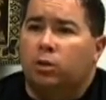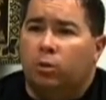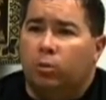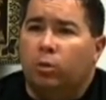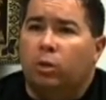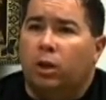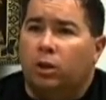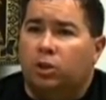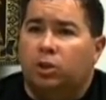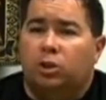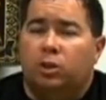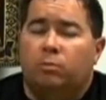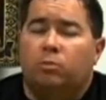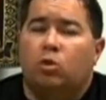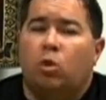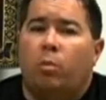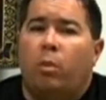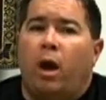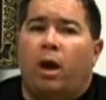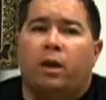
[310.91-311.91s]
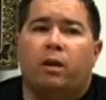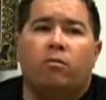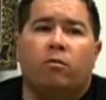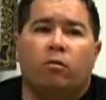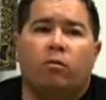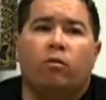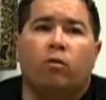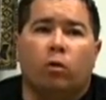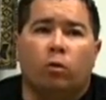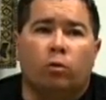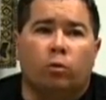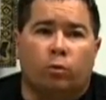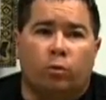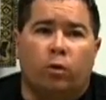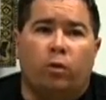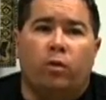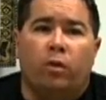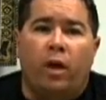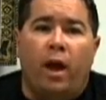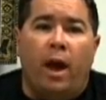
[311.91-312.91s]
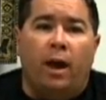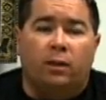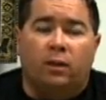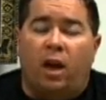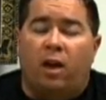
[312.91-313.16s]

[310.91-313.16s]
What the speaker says: the relationships go back even further than that.